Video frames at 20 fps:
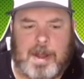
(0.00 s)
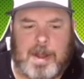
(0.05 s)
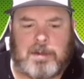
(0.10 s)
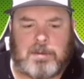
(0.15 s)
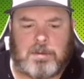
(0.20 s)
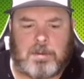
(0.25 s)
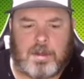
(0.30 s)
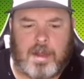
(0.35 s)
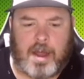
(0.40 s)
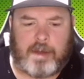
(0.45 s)

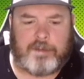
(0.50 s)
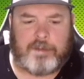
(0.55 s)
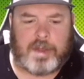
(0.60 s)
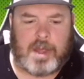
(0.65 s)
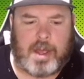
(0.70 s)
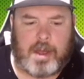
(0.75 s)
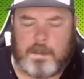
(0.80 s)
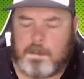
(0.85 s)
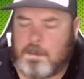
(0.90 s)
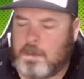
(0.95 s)
love
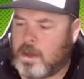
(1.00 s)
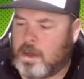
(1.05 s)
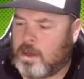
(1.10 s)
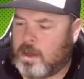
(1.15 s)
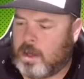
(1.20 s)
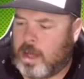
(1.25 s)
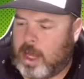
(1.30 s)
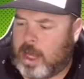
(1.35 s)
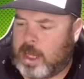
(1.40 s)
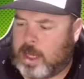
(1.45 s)
them.
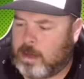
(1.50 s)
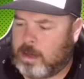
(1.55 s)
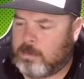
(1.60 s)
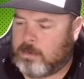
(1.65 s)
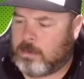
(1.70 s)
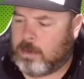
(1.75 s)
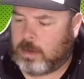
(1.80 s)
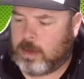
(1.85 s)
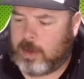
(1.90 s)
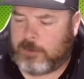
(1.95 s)

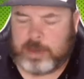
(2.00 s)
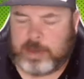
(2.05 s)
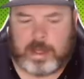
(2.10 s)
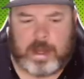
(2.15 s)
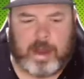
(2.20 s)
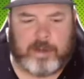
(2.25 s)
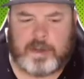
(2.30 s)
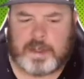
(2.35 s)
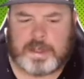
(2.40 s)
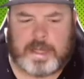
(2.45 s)
Love the
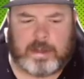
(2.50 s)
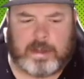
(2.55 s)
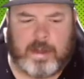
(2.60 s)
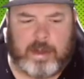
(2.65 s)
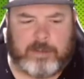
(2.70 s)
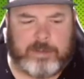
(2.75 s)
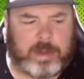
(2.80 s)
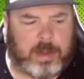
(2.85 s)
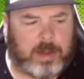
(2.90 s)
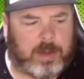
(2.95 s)
covers. I
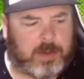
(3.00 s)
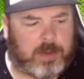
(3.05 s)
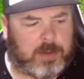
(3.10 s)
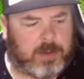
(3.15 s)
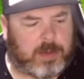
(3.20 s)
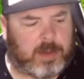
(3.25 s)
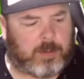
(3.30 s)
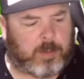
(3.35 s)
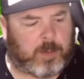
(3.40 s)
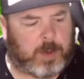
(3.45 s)
love the
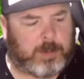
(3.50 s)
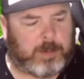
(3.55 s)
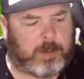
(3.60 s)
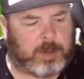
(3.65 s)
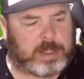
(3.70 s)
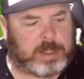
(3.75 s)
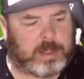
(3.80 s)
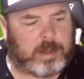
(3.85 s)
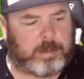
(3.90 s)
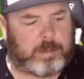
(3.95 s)

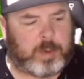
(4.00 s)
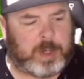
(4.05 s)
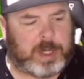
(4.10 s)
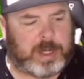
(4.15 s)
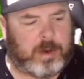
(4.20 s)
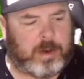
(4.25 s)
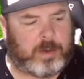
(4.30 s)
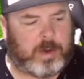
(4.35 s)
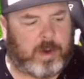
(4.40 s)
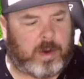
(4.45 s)
reprints of the
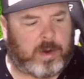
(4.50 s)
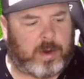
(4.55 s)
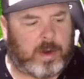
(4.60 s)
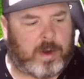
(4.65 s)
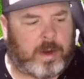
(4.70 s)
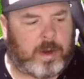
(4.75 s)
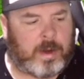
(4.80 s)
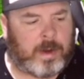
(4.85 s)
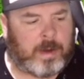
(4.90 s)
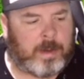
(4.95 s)
pre-code
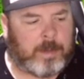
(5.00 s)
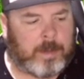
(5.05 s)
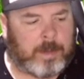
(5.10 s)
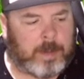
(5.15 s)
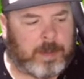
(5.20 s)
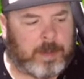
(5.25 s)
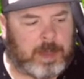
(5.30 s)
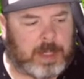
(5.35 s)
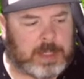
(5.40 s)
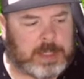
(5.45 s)
horror.
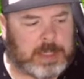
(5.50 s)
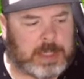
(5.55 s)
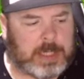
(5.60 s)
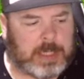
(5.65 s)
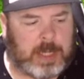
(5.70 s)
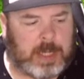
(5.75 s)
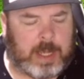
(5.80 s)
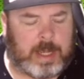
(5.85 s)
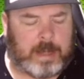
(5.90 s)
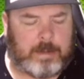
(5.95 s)

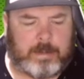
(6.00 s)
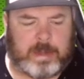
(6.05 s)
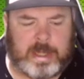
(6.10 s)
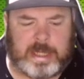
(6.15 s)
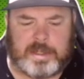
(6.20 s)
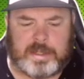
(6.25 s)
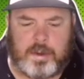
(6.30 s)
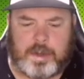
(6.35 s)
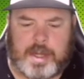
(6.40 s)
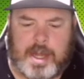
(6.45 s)

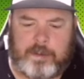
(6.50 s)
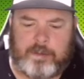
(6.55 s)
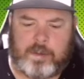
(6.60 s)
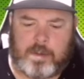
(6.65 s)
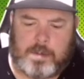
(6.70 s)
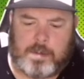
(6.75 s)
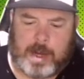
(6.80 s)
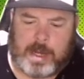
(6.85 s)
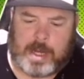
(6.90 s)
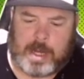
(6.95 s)
These all came
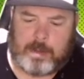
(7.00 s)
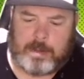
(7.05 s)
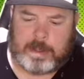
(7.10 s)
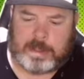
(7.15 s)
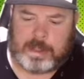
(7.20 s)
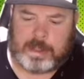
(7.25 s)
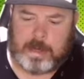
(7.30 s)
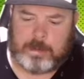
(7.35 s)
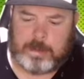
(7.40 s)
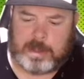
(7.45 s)
from my comic
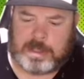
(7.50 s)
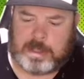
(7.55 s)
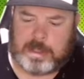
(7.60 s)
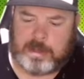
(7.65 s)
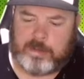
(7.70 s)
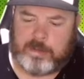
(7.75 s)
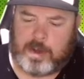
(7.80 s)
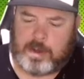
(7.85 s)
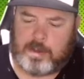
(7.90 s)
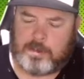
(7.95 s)
shop. This
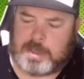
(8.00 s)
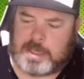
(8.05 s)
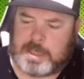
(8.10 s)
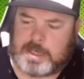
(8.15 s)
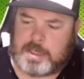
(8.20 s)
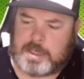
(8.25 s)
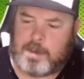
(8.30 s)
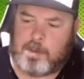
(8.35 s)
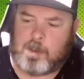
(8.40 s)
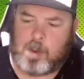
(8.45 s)
is volume
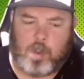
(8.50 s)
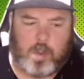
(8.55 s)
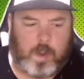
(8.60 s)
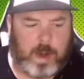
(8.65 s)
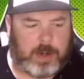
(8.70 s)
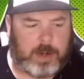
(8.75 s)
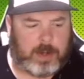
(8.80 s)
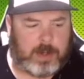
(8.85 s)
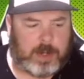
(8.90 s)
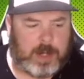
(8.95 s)
6, number
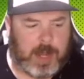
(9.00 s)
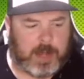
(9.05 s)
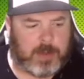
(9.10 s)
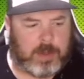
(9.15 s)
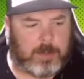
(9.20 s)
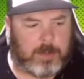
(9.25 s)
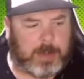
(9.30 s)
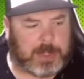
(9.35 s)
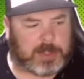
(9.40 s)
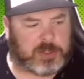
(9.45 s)
1. Not
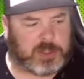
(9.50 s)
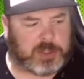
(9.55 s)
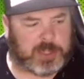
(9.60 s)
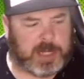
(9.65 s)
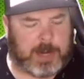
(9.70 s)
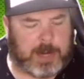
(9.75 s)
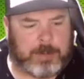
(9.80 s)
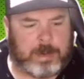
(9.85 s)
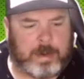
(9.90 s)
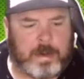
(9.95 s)
in the best
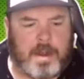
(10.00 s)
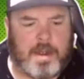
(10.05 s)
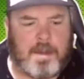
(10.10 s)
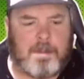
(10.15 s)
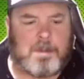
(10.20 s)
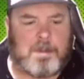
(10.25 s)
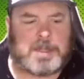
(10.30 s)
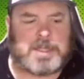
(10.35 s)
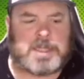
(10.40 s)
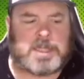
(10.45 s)
shape,
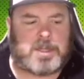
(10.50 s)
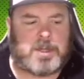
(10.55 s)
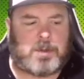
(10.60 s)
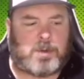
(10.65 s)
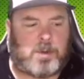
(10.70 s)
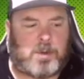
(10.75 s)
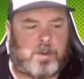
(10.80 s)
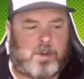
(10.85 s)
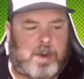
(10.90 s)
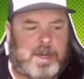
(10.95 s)
but
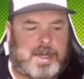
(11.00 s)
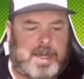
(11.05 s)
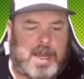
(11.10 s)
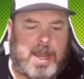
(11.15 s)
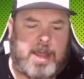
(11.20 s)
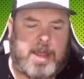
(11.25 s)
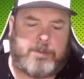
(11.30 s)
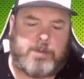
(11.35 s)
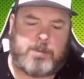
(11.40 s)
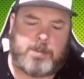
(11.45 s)
still great to
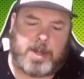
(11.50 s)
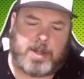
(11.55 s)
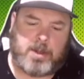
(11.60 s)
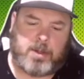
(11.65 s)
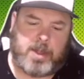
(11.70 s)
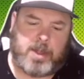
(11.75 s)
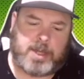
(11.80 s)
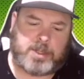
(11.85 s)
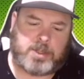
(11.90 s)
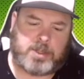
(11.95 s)
have in my
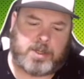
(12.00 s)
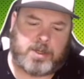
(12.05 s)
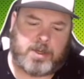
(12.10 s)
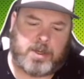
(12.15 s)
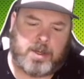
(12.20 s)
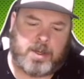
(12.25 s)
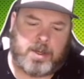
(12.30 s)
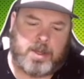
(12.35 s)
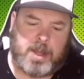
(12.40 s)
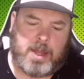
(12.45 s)
collection.
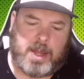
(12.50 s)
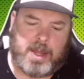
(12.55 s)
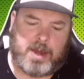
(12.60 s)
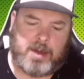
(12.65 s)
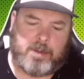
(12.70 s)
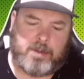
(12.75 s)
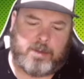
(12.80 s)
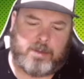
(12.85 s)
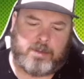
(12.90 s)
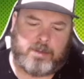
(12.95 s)

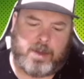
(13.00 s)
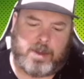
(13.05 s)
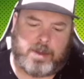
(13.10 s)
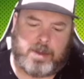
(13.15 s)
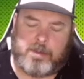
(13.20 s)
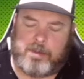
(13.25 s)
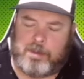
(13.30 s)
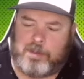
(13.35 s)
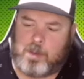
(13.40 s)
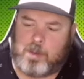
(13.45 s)
And
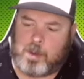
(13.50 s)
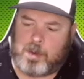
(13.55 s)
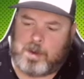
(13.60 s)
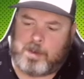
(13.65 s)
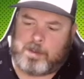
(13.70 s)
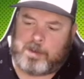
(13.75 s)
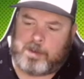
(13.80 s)
volume 4, number